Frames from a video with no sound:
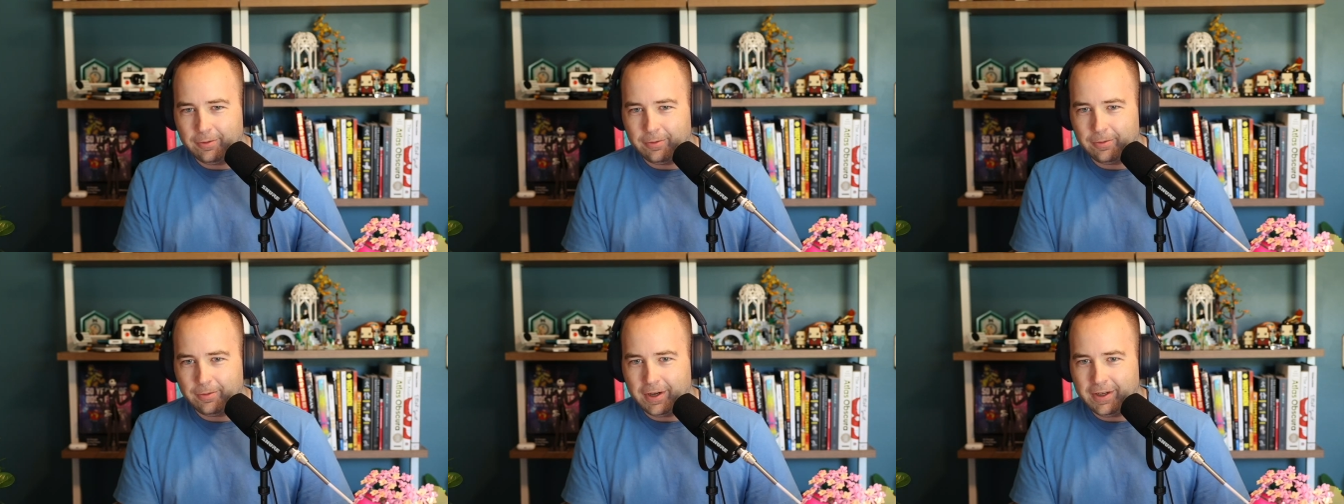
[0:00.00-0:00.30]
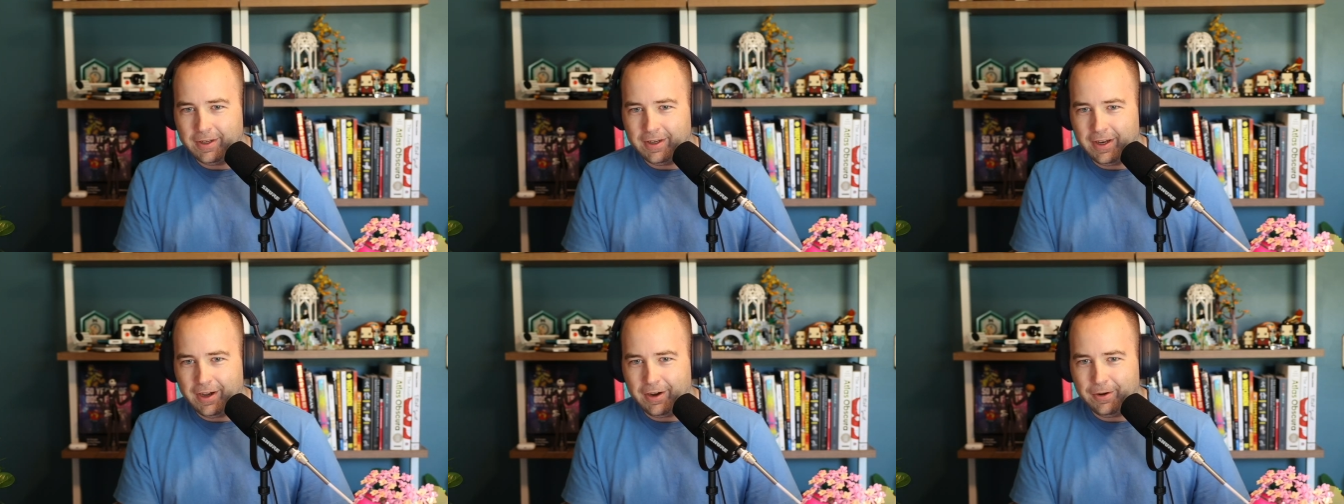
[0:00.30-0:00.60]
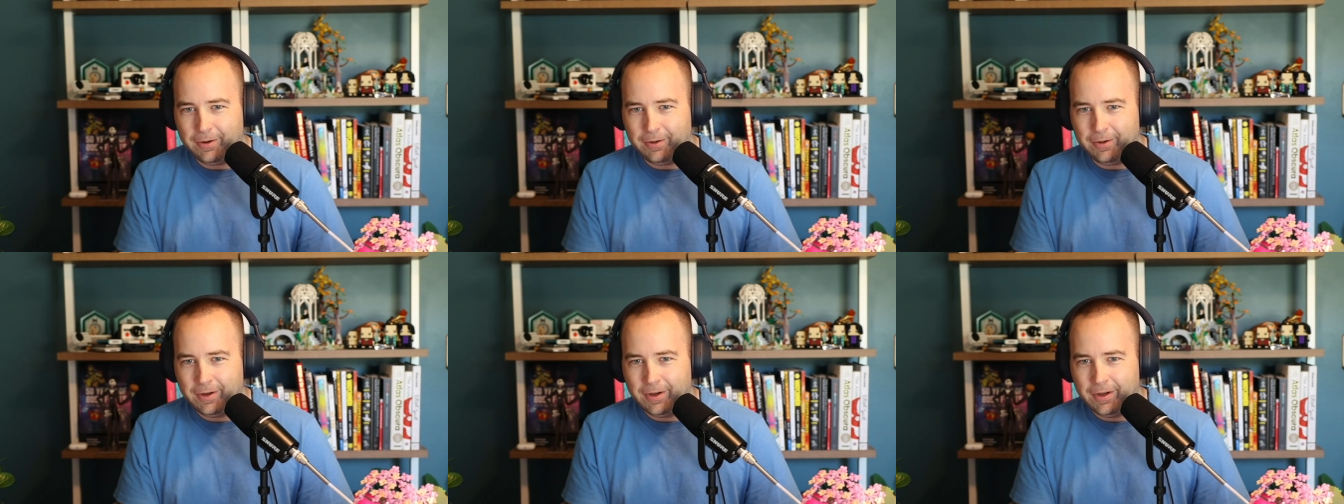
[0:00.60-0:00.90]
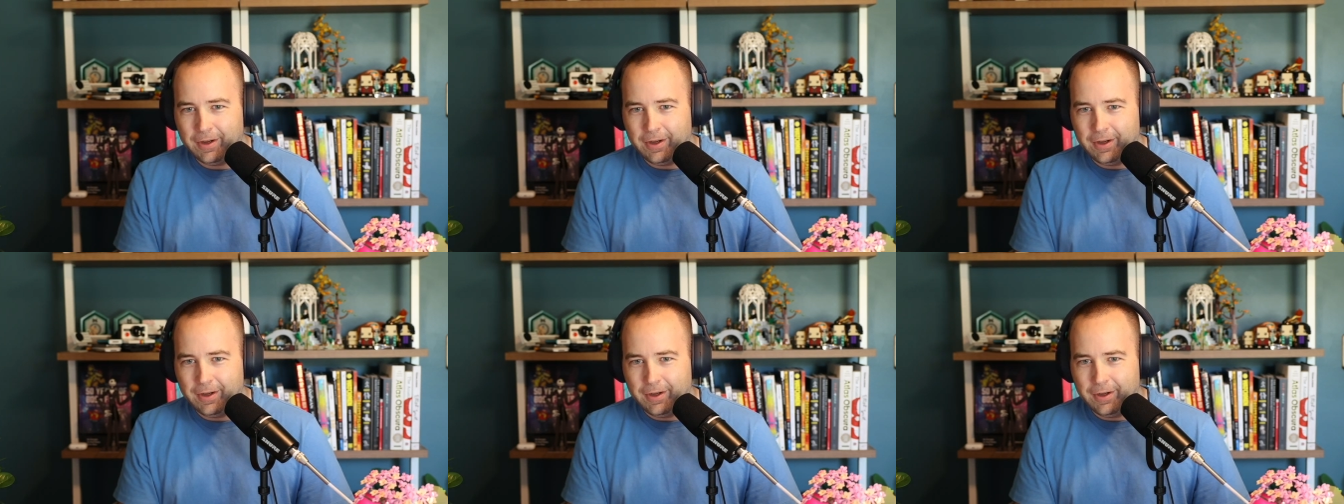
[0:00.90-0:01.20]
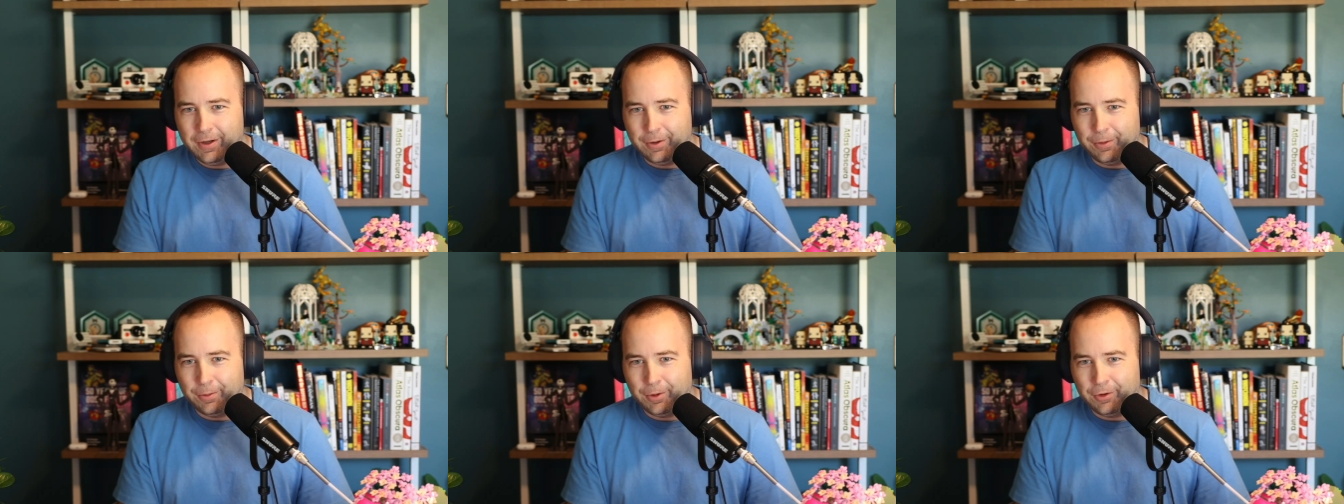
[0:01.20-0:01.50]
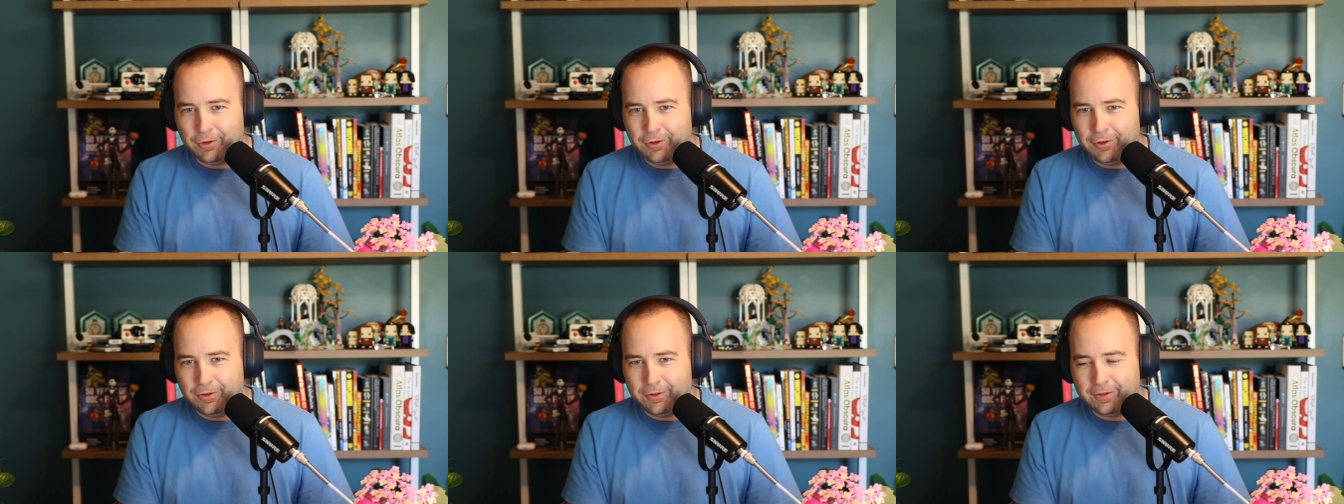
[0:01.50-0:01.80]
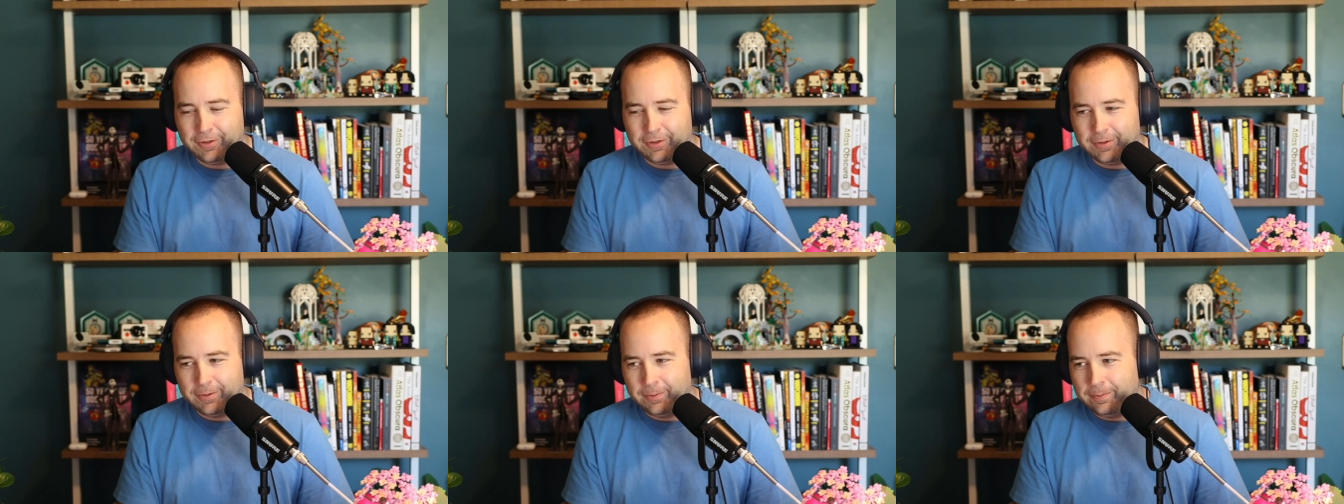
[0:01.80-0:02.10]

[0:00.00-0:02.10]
right now, which is